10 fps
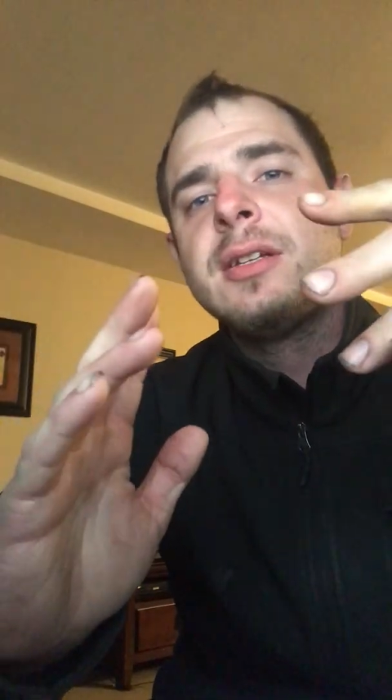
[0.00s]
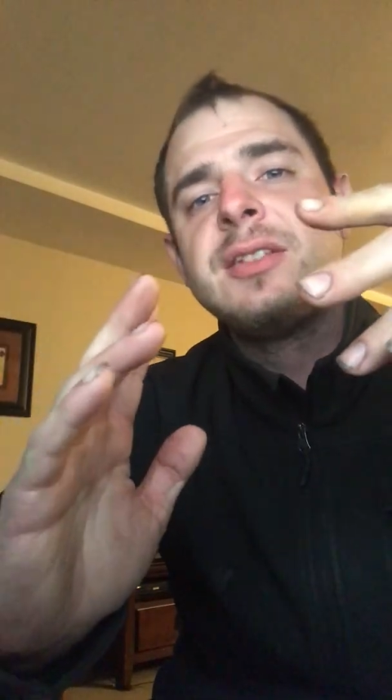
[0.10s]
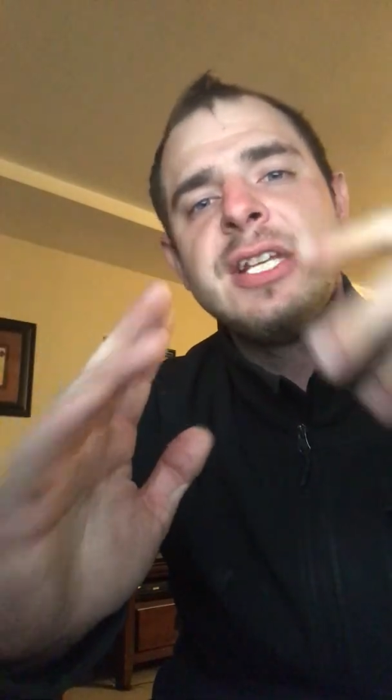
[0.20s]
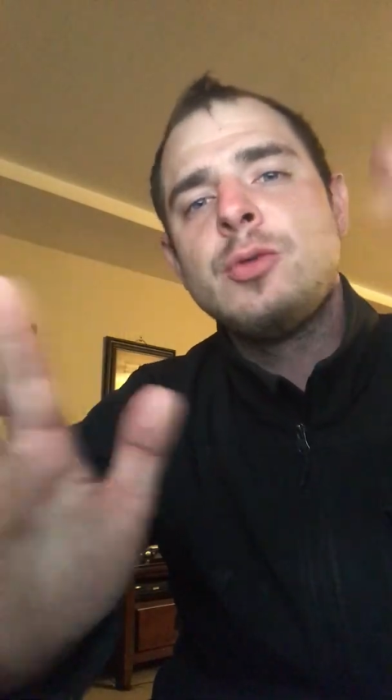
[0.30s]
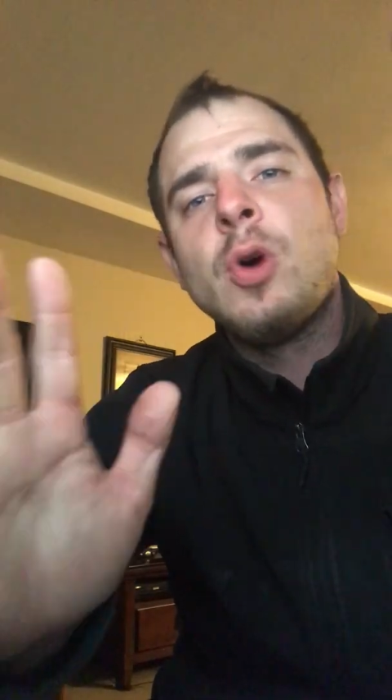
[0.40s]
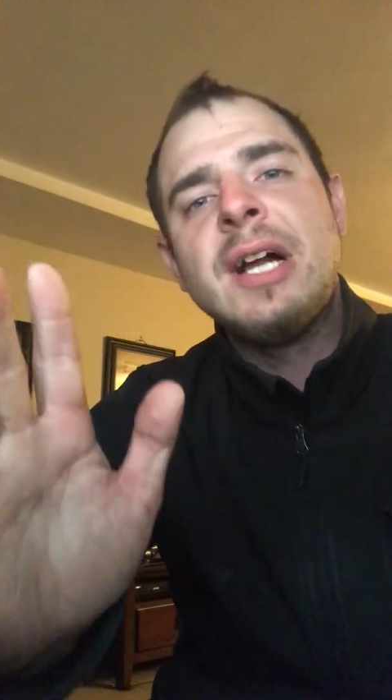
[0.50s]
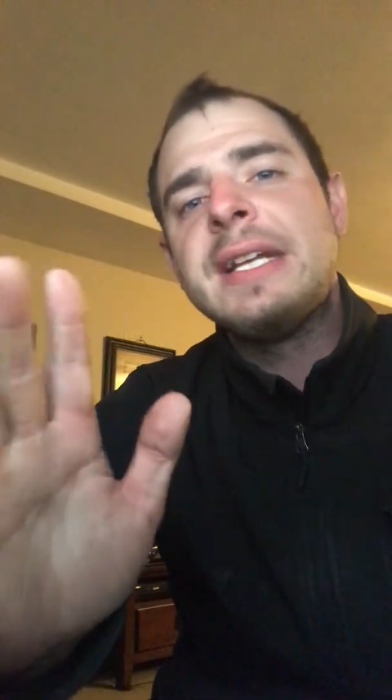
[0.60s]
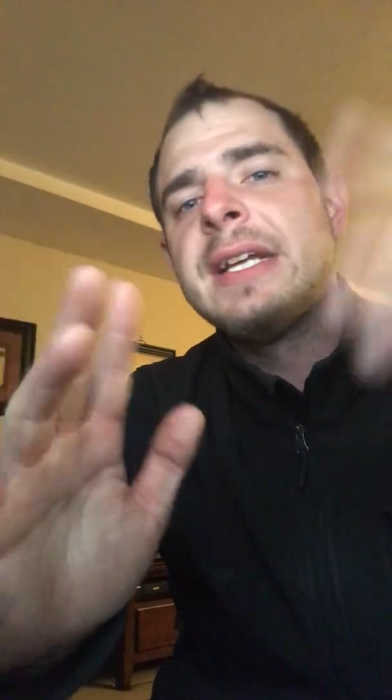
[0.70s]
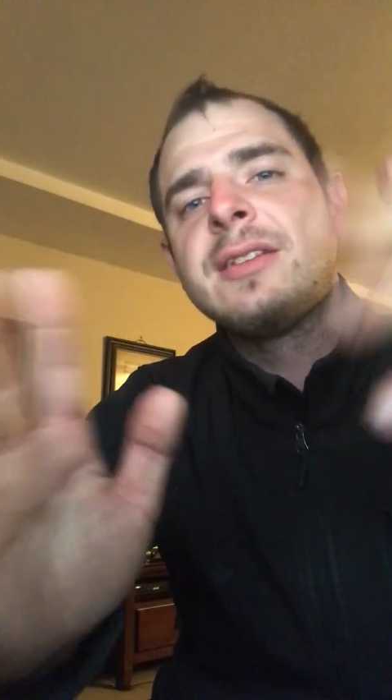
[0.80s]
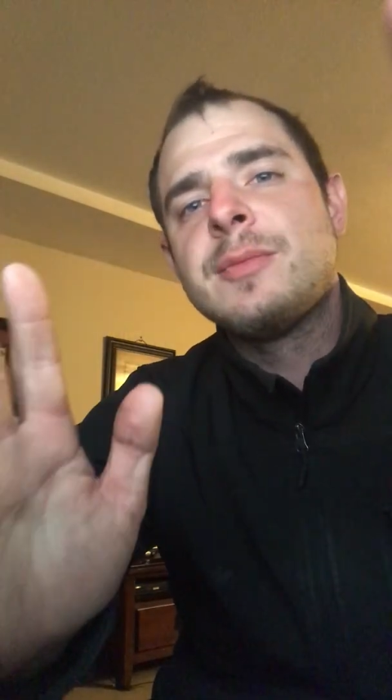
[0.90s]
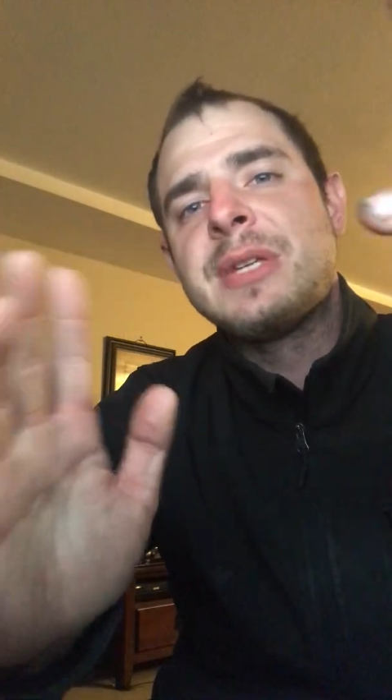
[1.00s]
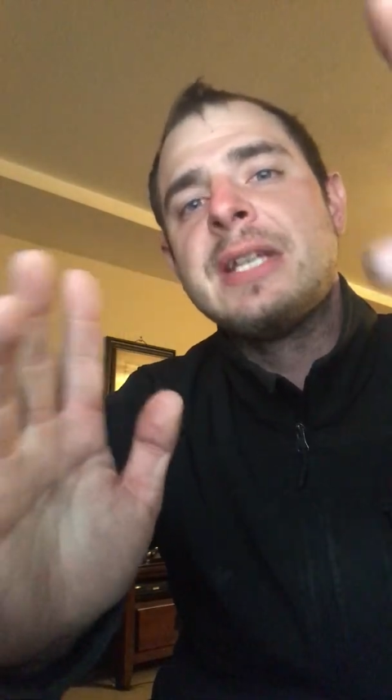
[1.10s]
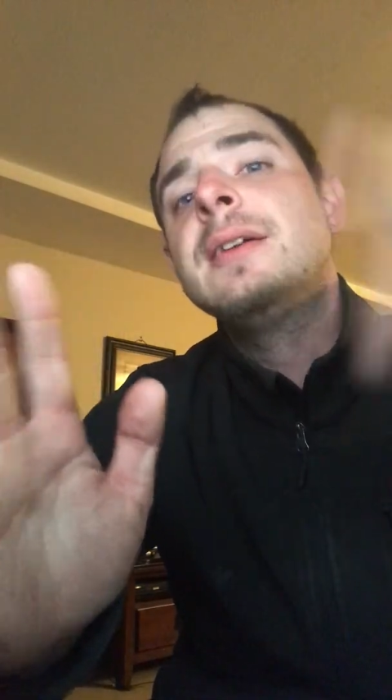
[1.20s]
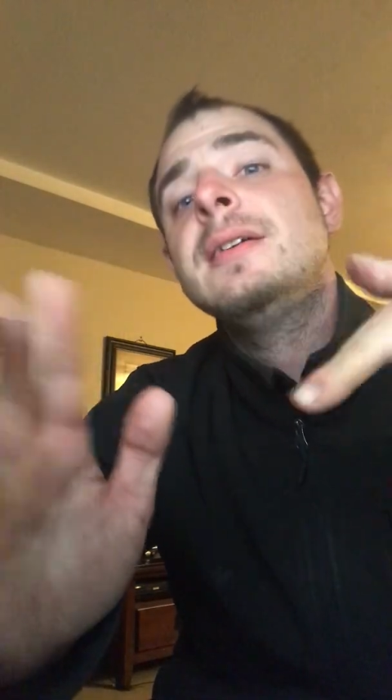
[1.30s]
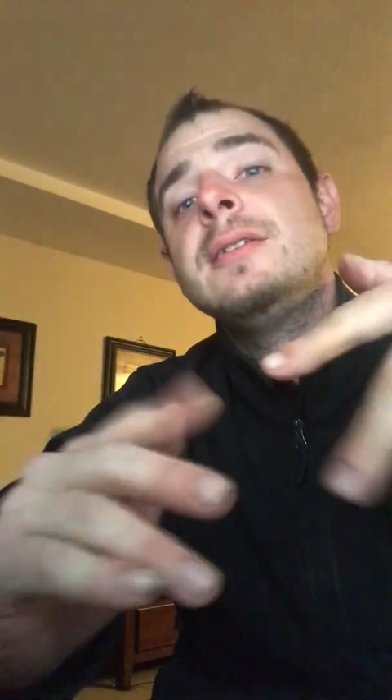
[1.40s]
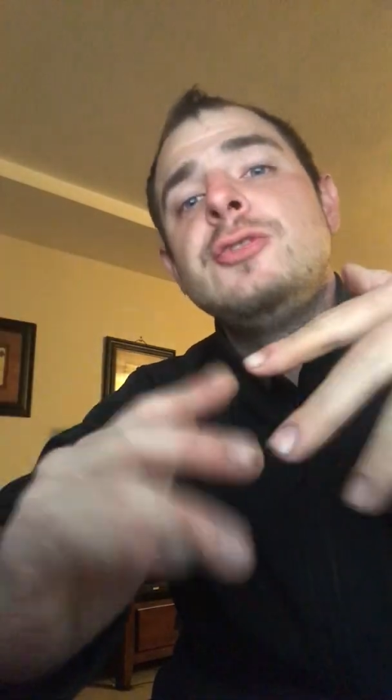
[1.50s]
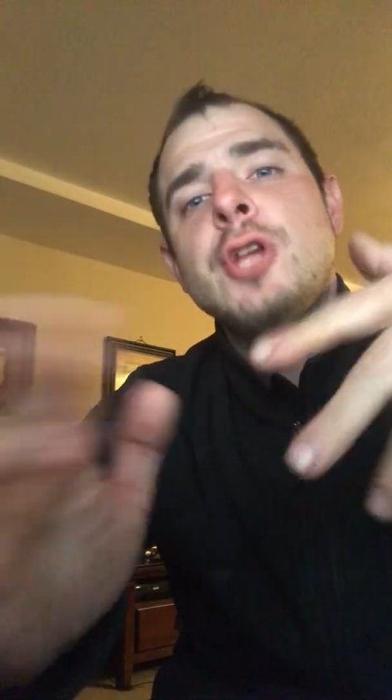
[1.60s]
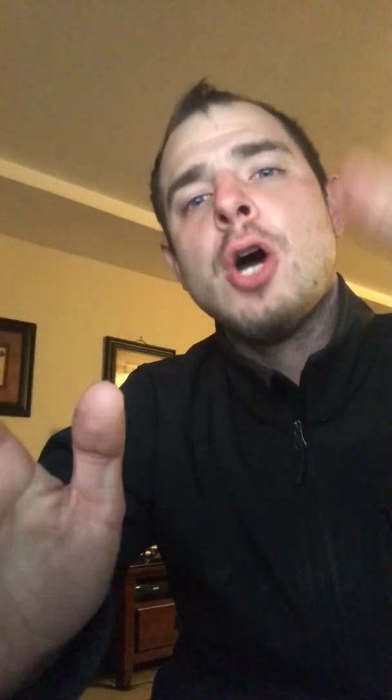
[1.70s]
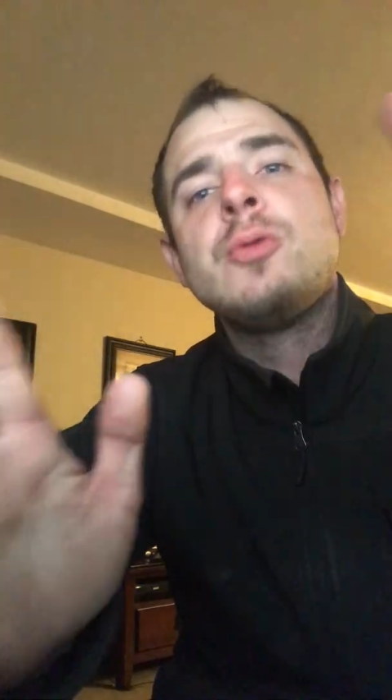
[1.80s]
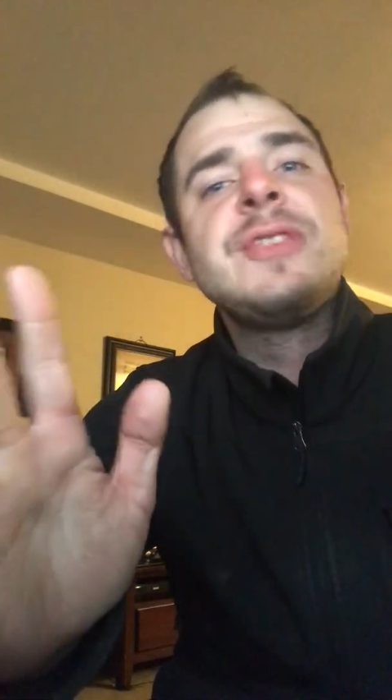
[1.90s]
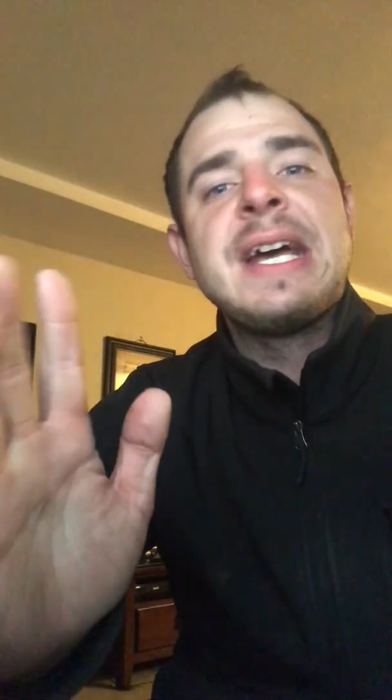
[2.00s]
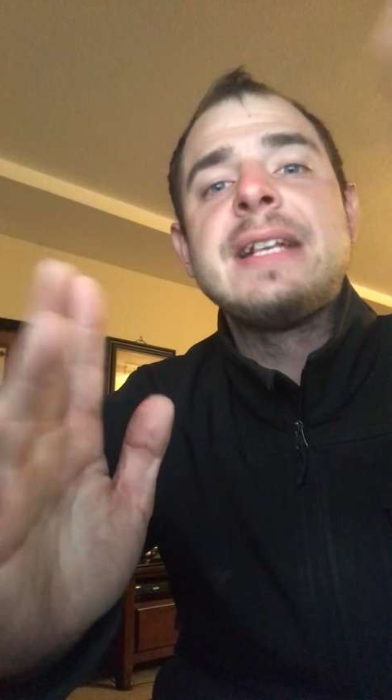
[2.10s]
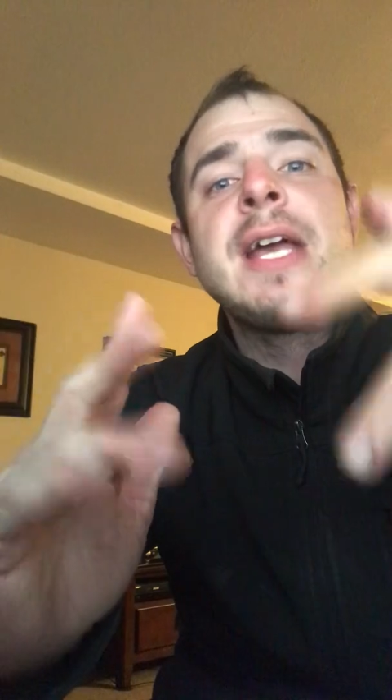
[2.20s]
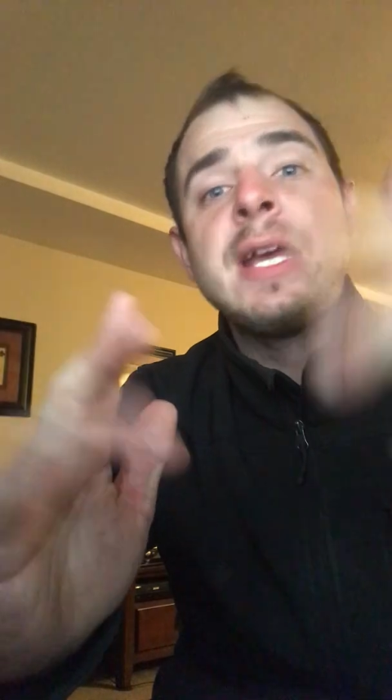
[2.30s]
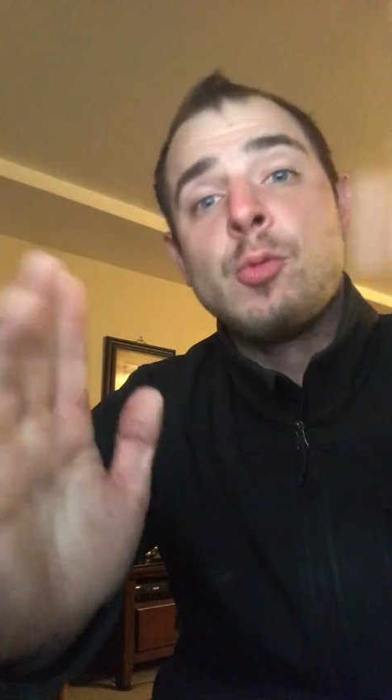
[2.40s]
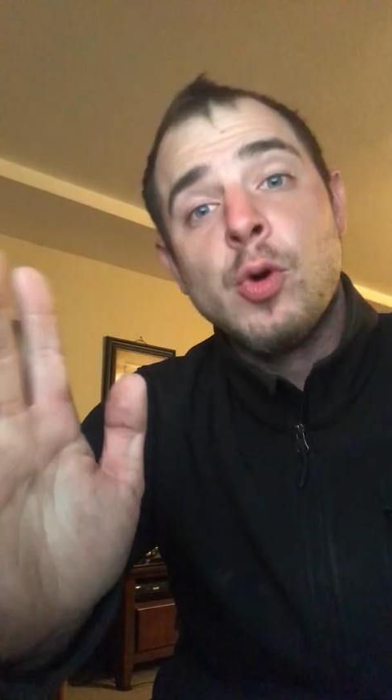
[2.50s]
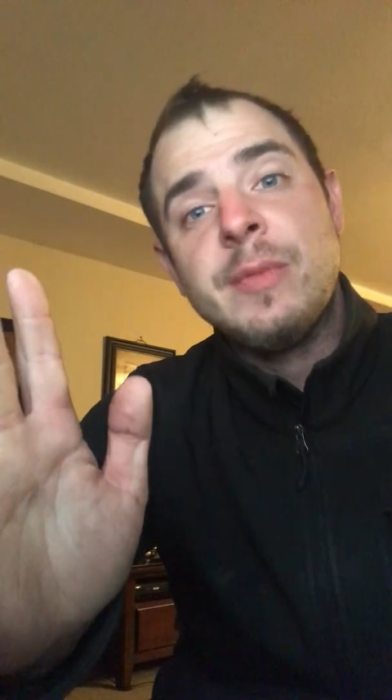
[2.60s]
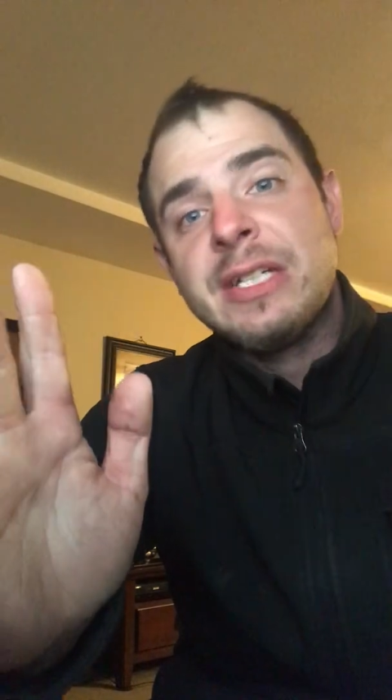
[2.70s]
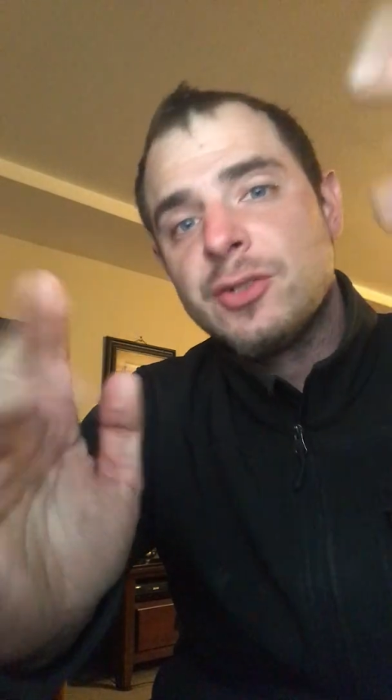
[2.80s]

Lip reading: didn't want it to be known that a woman